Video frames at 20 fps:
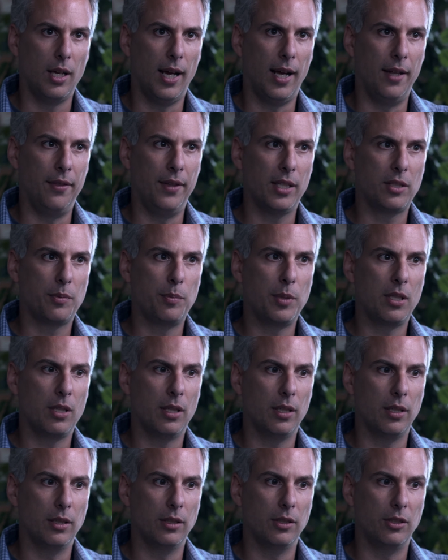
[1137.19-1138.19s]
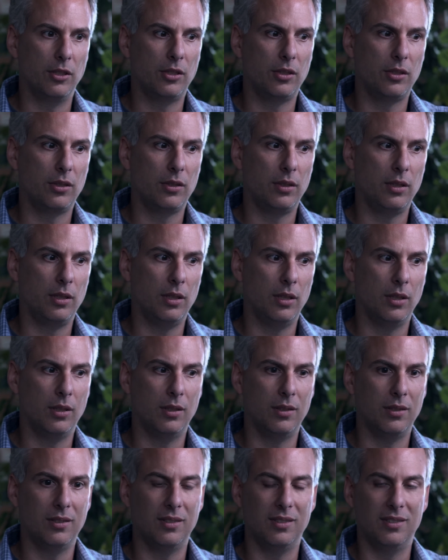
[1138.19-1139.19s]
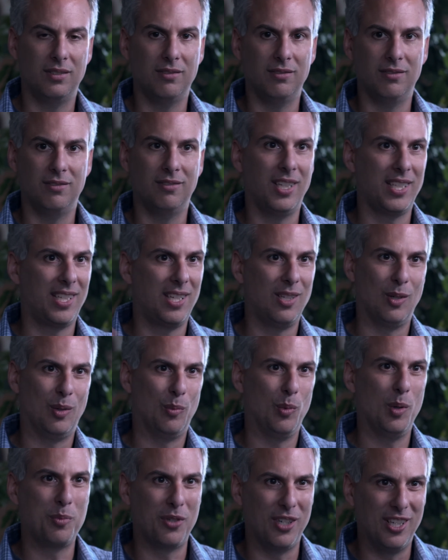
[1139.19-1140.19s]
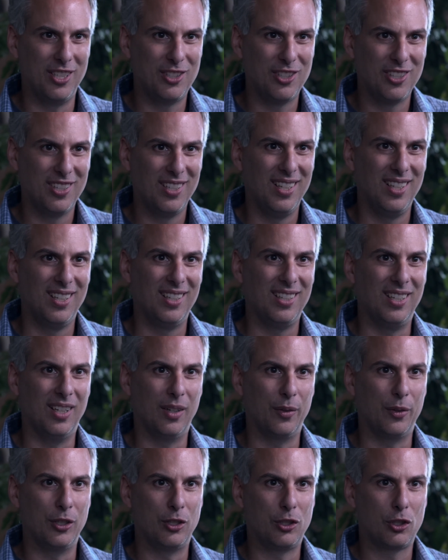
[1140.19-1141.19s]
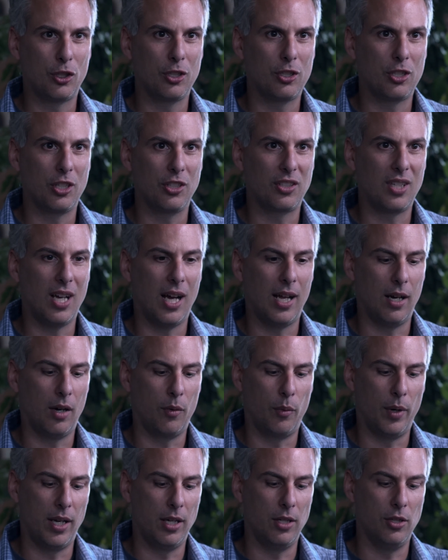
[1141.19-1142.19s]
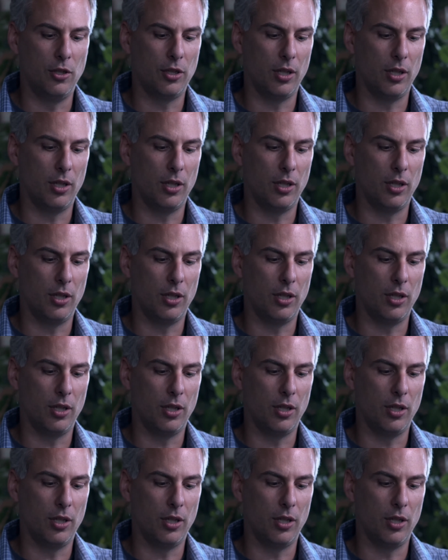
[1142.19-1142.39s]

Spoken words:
And that's because, like here in Woodbridge, the church has got a range